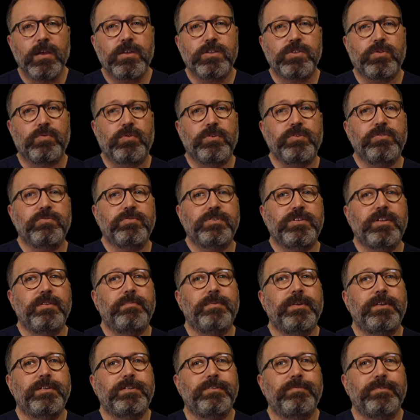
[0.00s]
So what you'll see
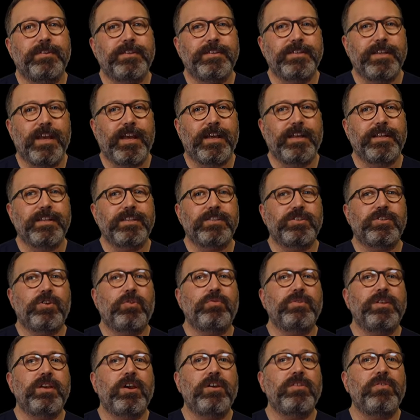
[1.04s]
me do in a second is
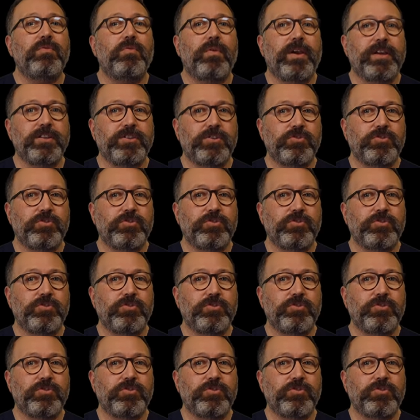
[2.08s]
go the other way.